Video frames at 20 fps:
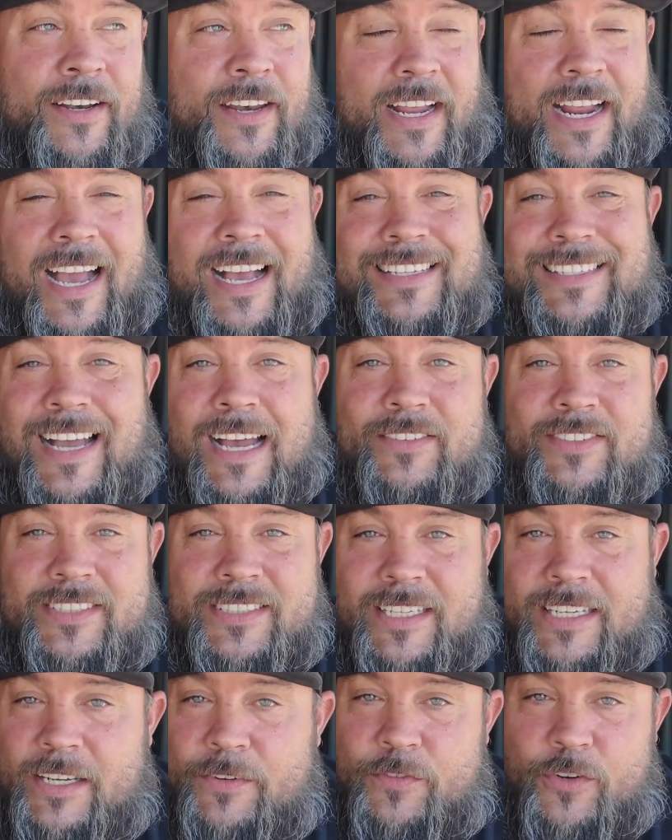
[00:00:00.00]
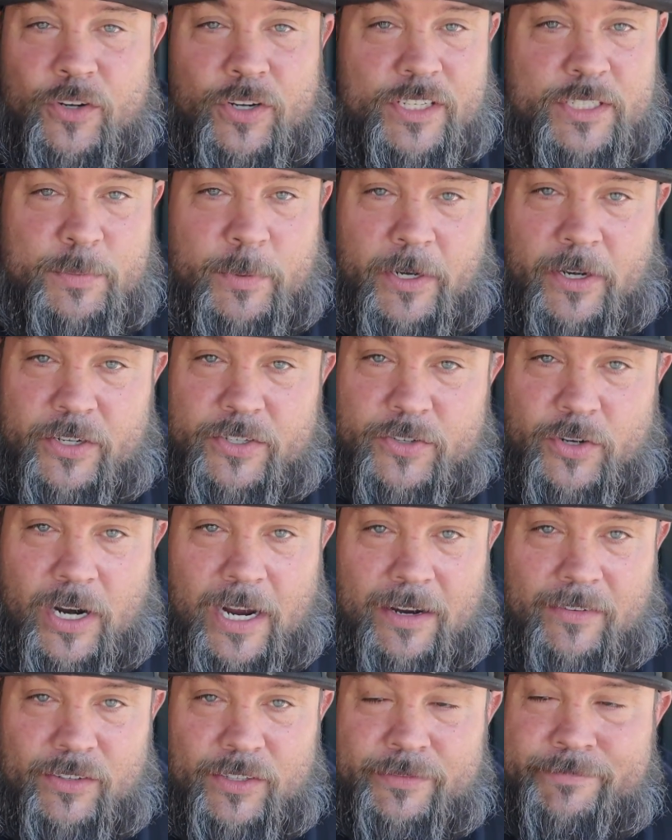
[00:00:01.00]
Now guys, obviously if you're an experienced
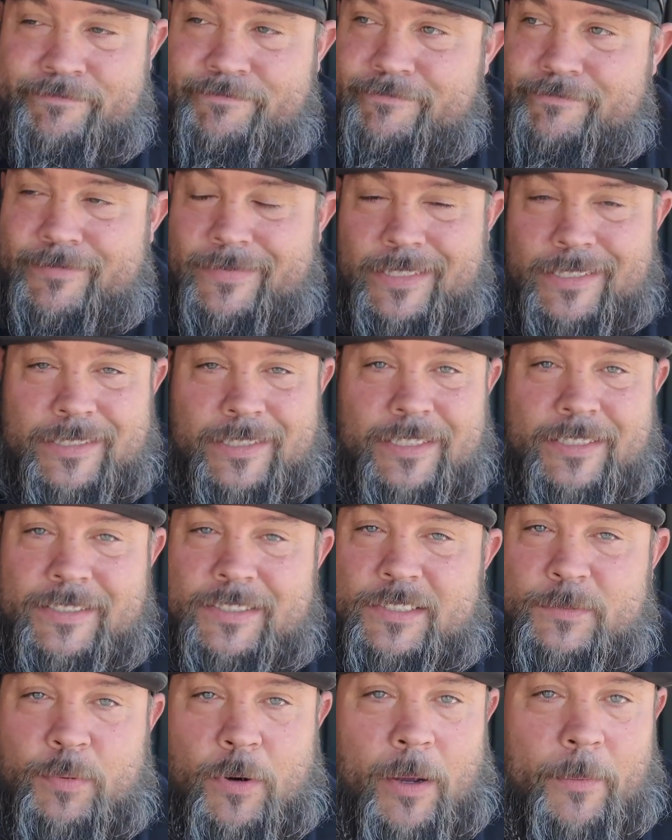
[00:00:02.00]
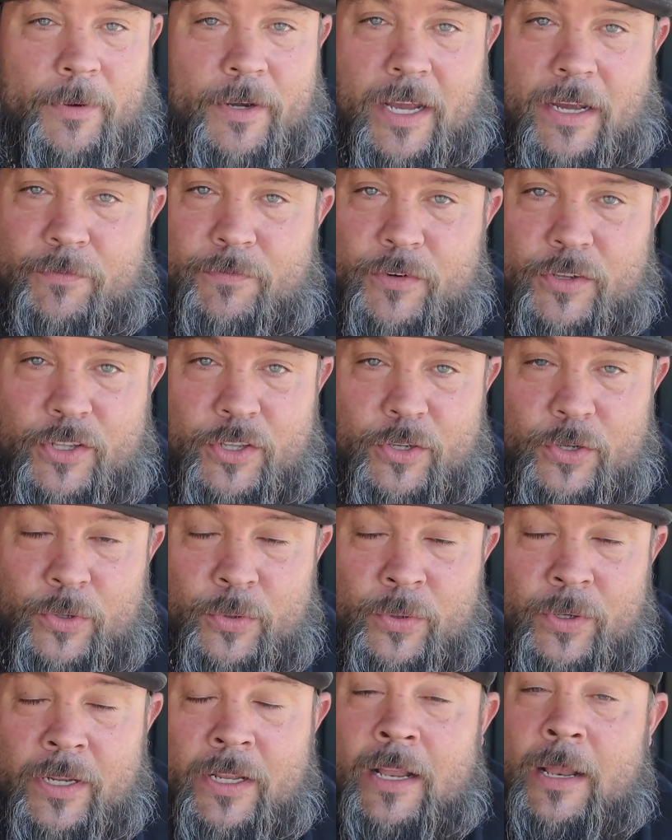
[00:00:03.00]
driver, this list is probably not for
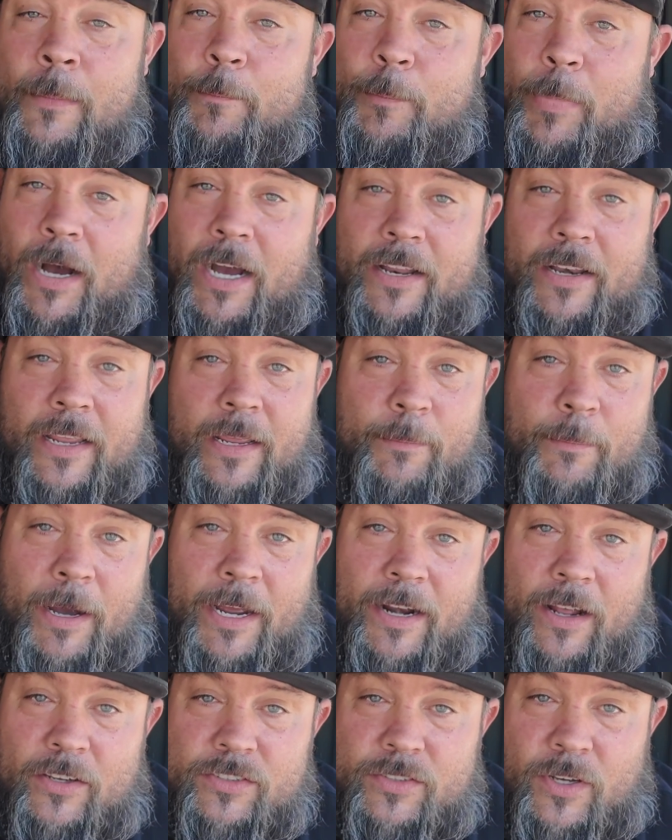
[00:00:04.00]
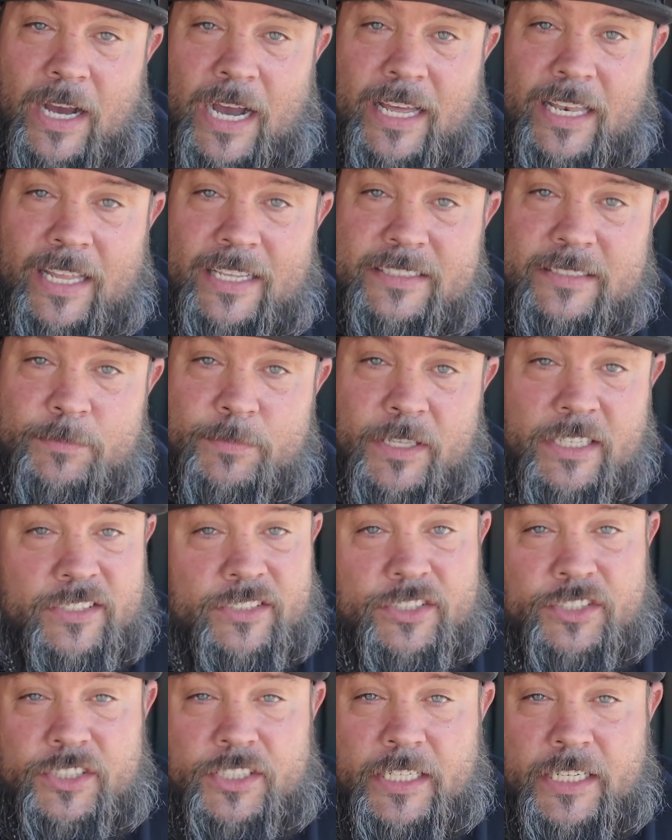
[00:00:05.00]
you, but it might also highlight some
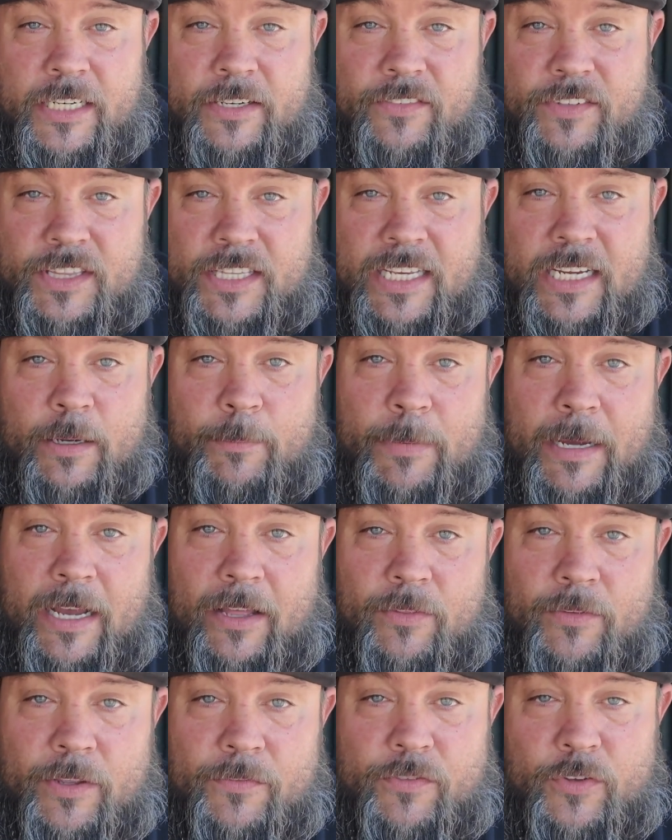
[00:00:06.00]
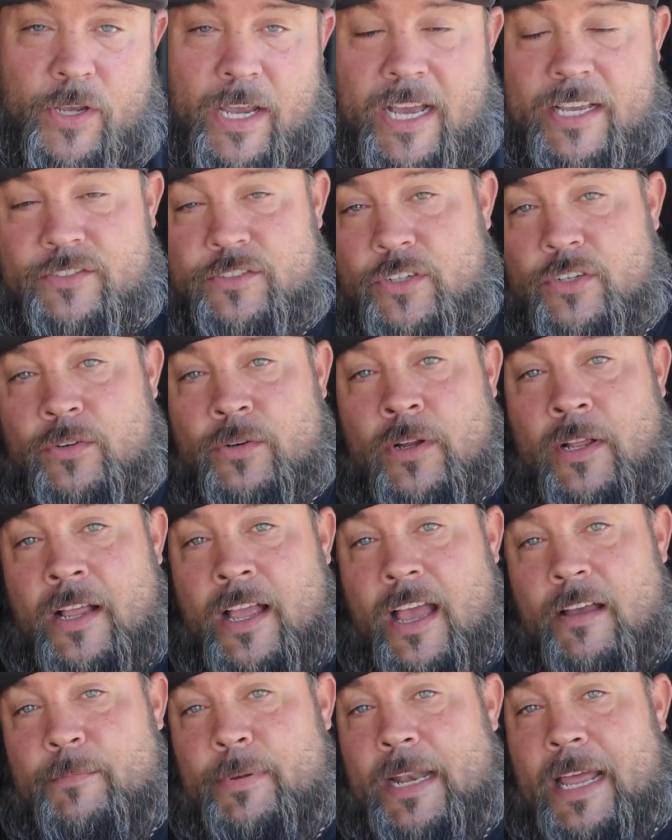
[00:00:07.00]
things that you didn't even think about. If you guys
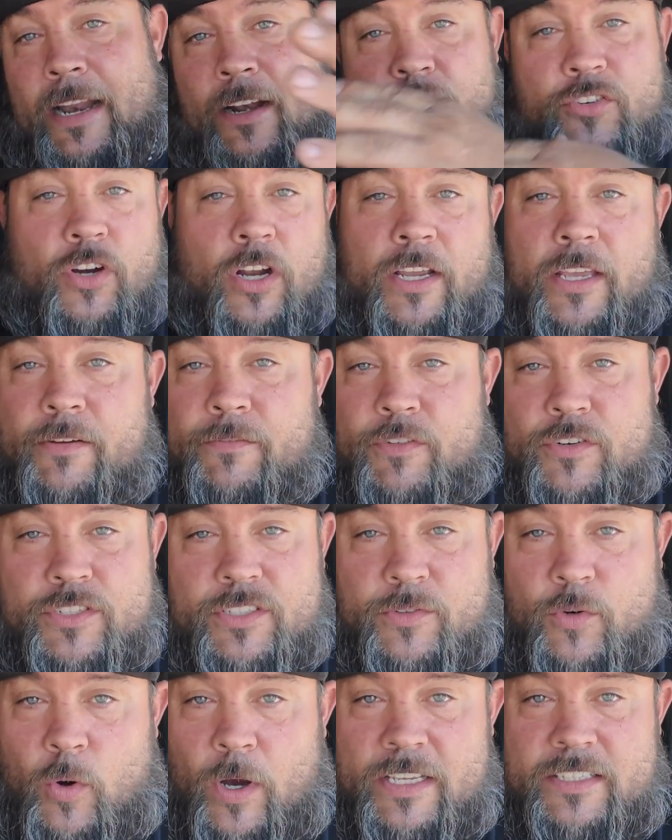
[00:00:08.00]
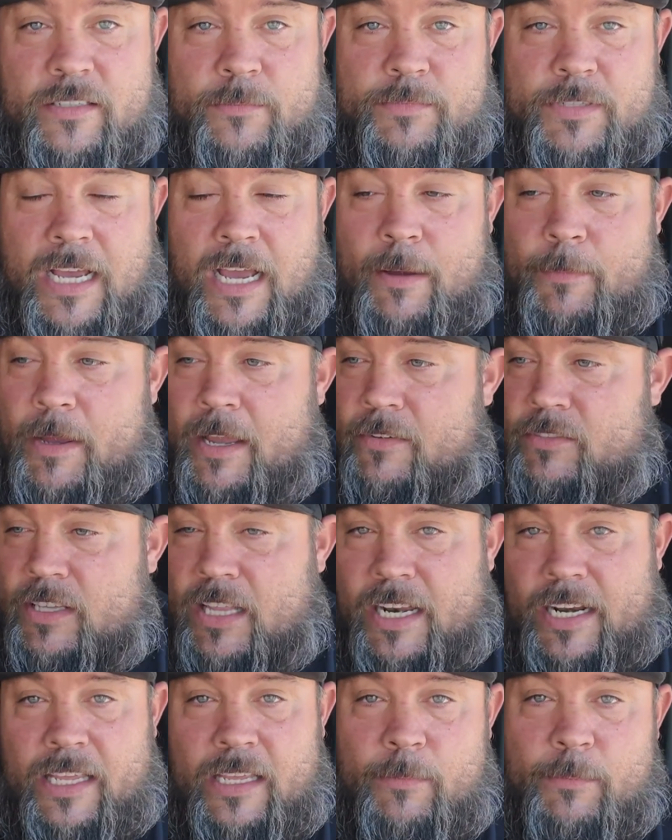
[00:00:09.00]
have been out of trucking for quite some time, I have a
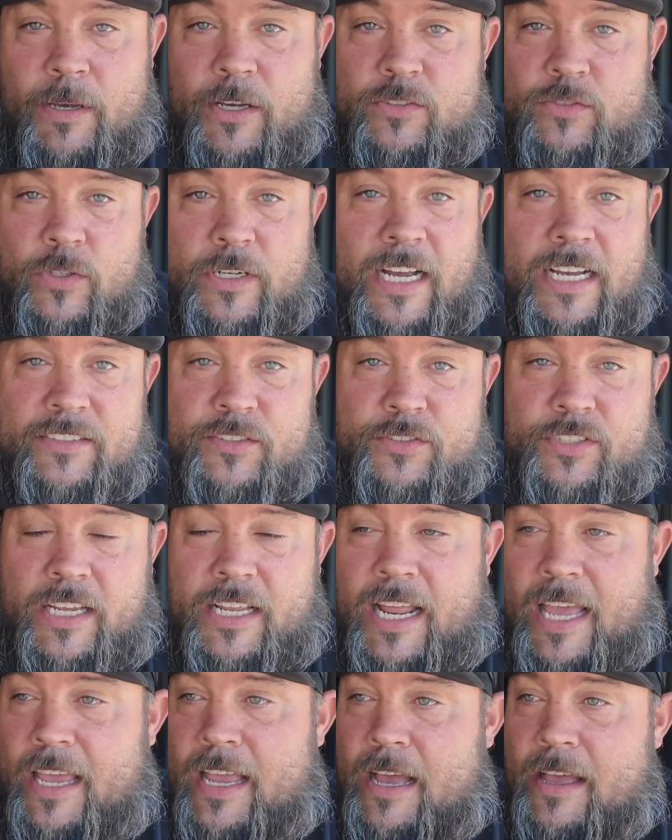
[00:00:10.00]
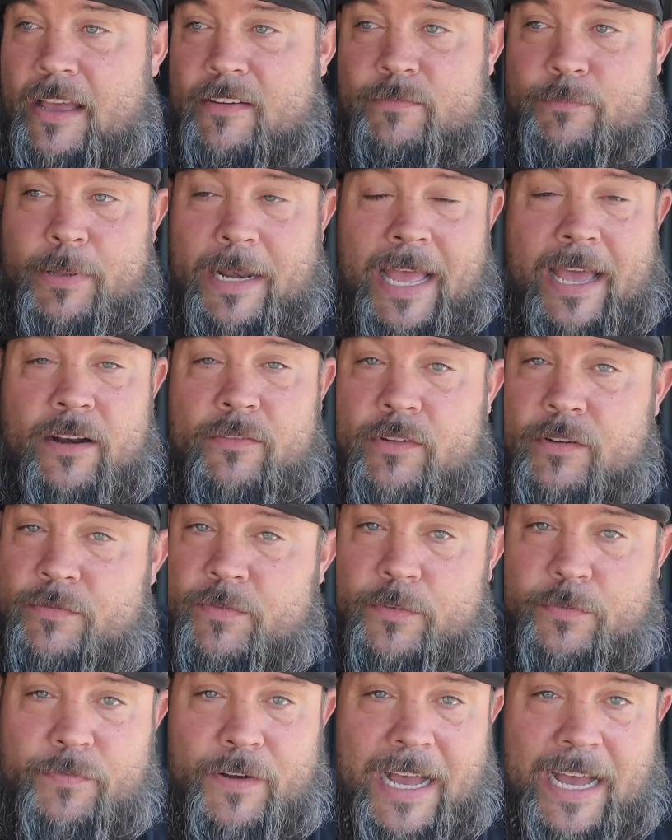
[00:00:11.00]
lot of emails where guys are saying, hey, I haven't been out of
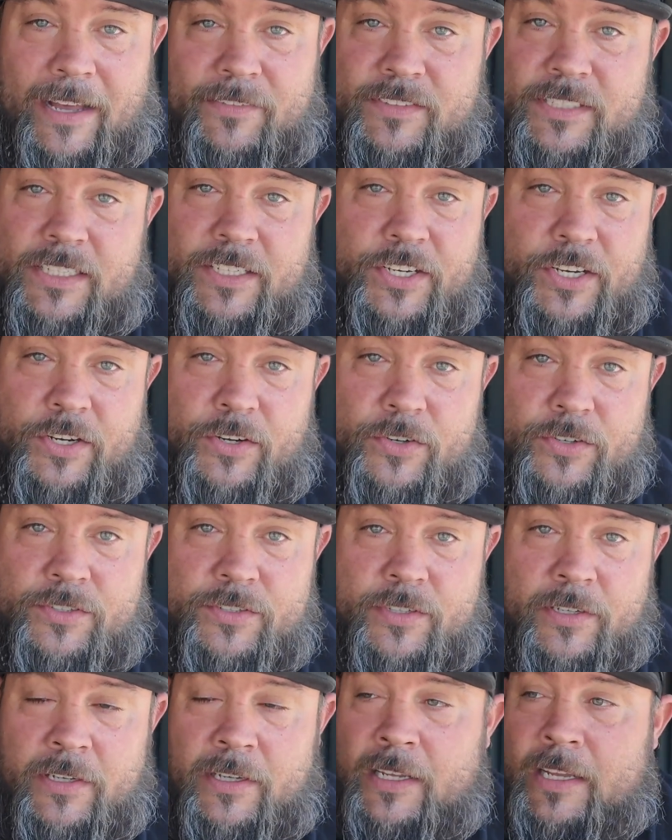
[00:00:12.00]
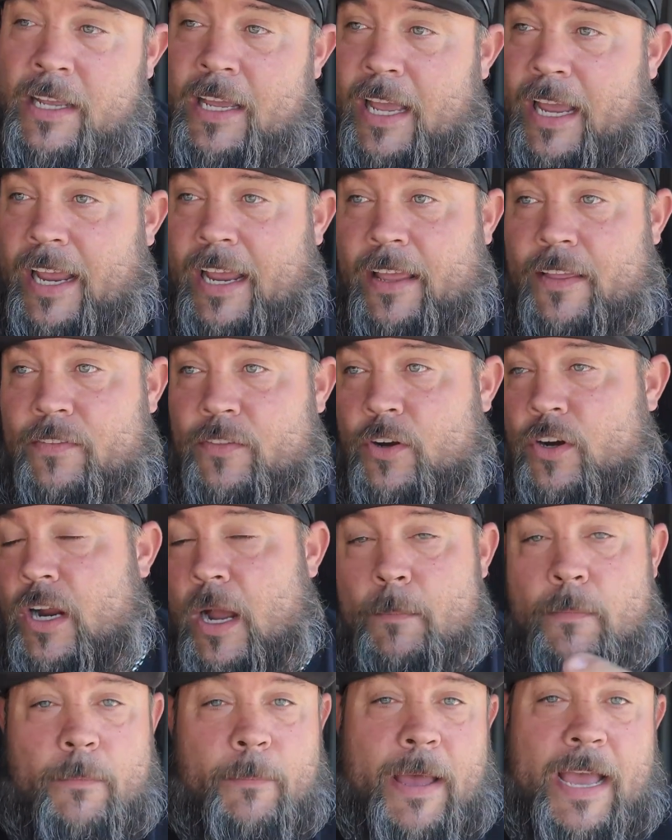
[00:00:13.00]
it for 5-10 years, and they're
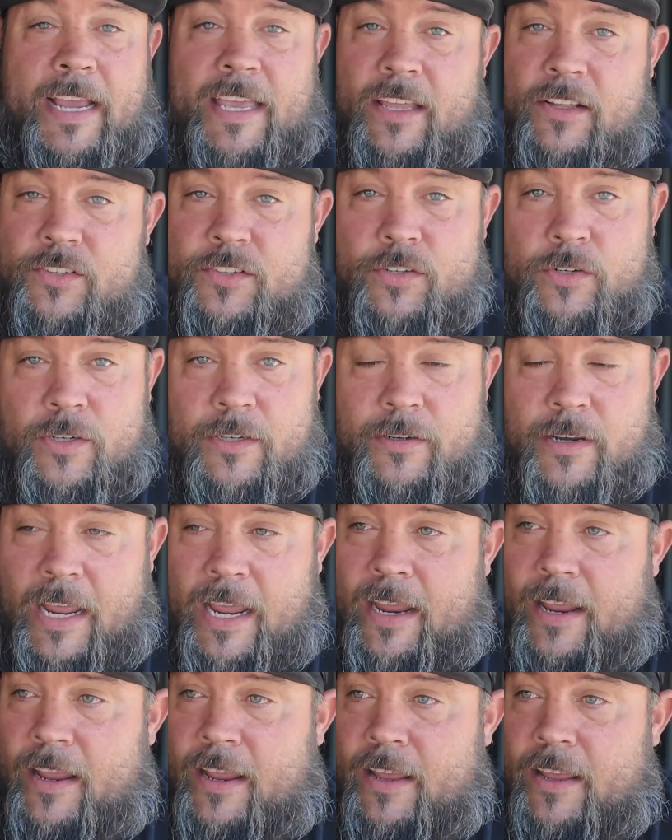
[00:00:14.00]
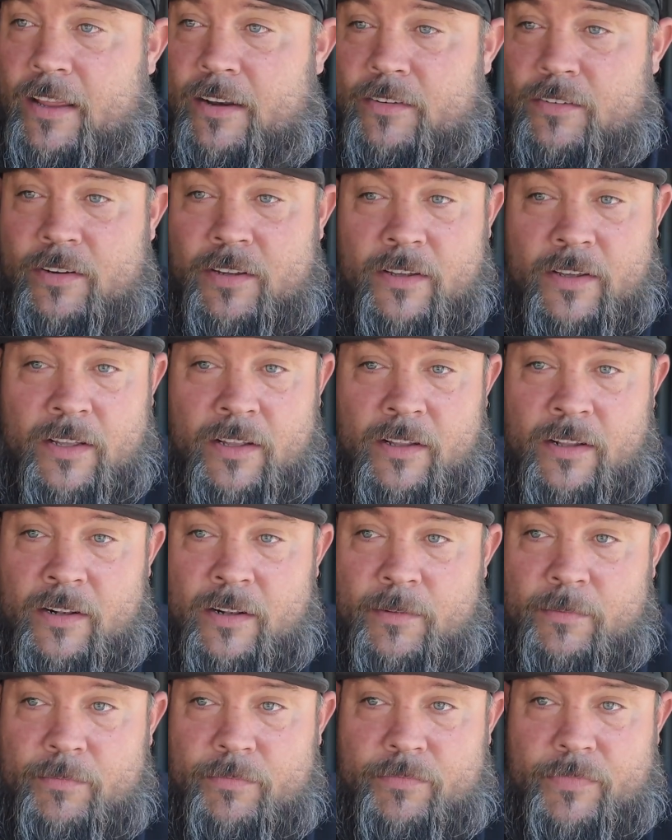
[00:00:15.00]
coming back into it, and
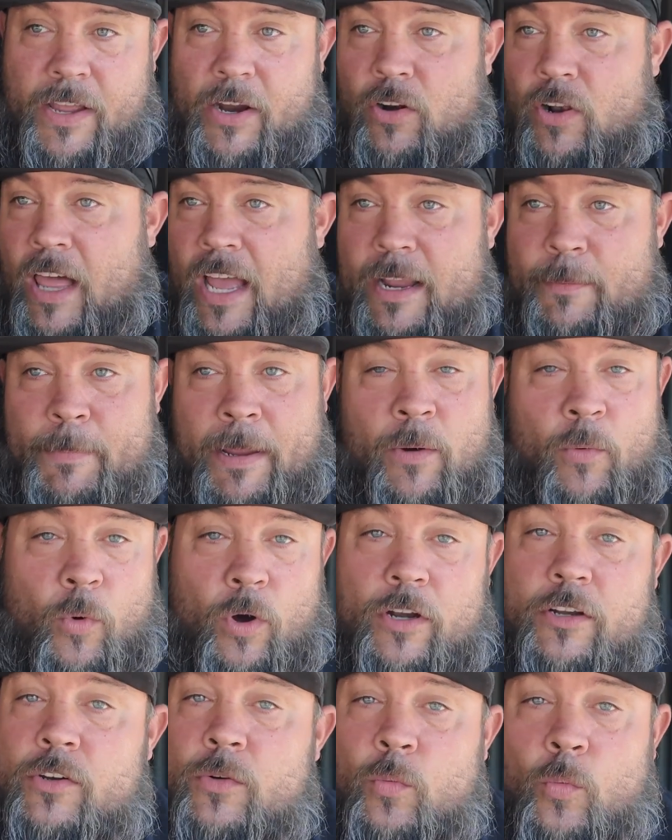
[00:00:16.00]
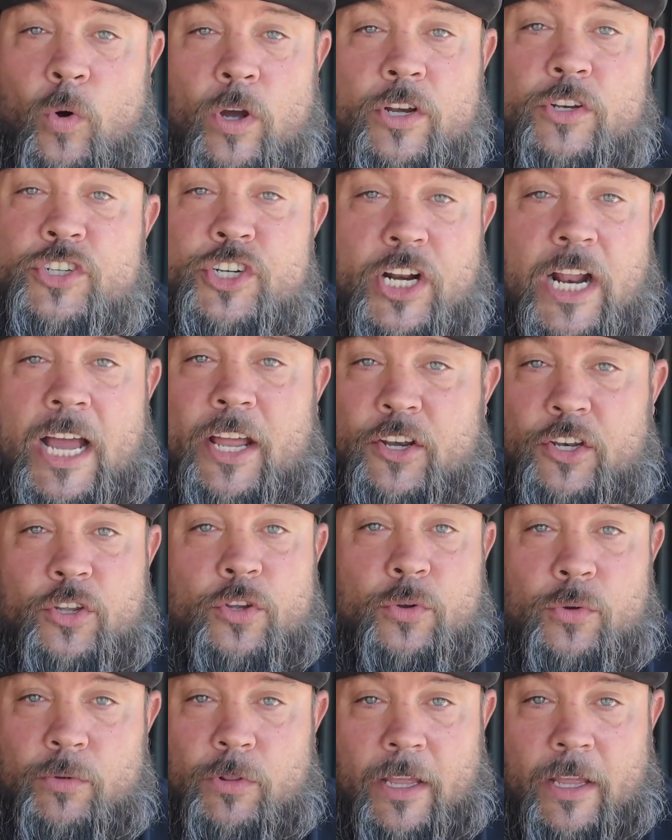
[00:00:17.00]
they're like, man, what should I do?